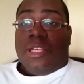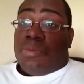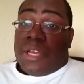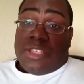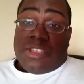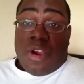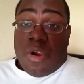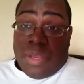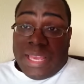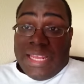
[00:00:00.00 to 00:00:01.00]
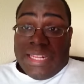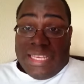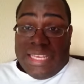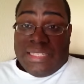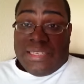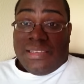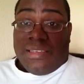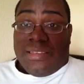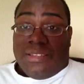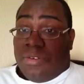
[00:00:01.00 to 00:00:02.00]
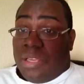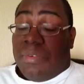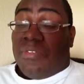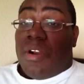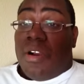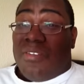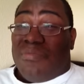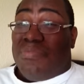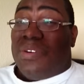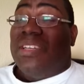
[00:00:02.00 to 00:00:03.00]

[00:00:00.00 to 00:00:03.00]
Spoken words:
These places are okay to eat. Don't get me wrong,